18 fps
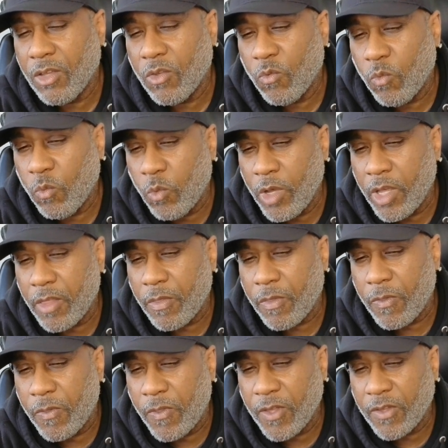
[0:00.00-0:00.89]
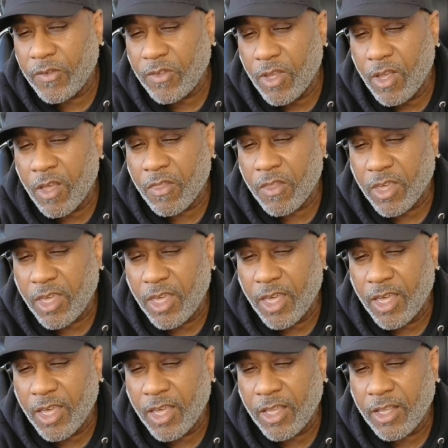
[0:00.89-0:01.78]
with this other
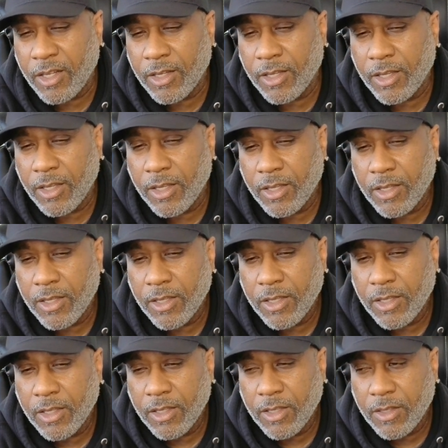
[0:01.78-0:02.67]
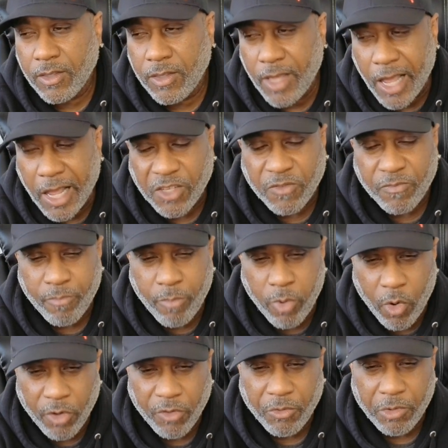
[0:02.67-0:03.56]
kid. There's
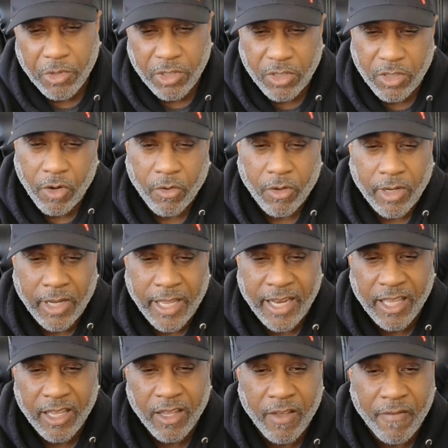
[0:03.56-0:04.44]
portraits circulating